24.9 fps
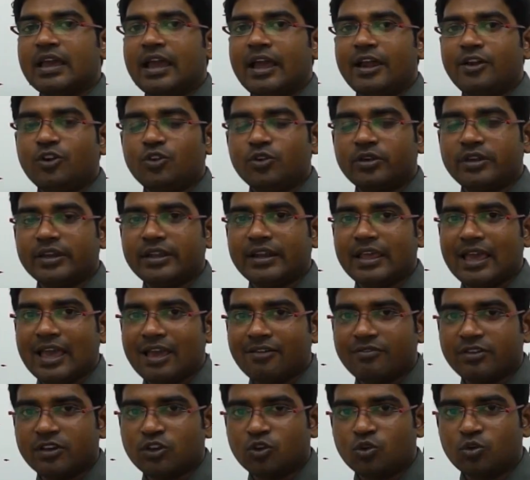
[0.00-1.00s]
and you can
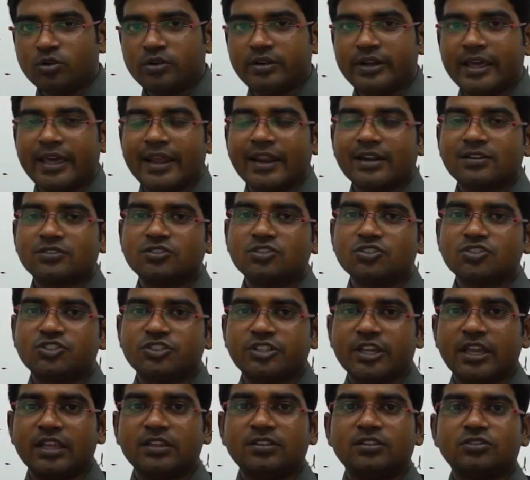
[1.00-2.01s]
have a good direction
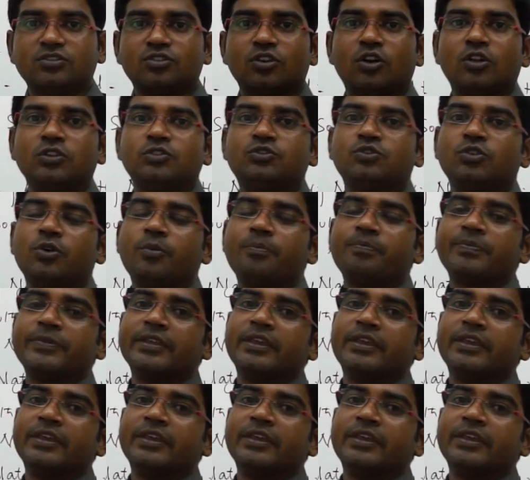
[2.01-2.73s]
changes also